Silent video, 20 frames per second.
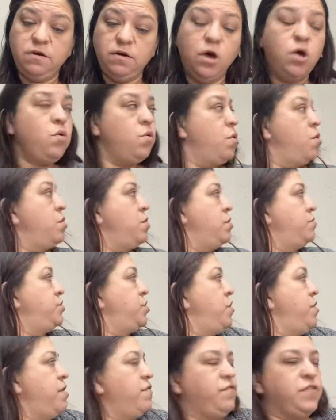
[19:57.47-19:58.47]
Oh, I'm
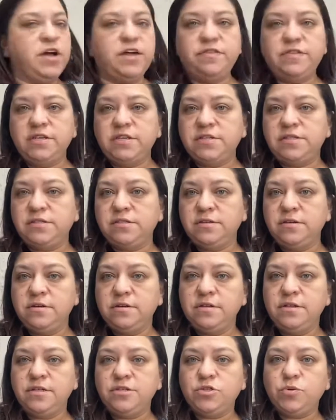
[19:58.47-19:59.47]
sorry, I forgot this.
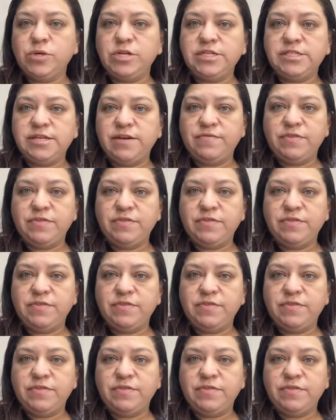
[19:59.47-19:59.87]
It's $27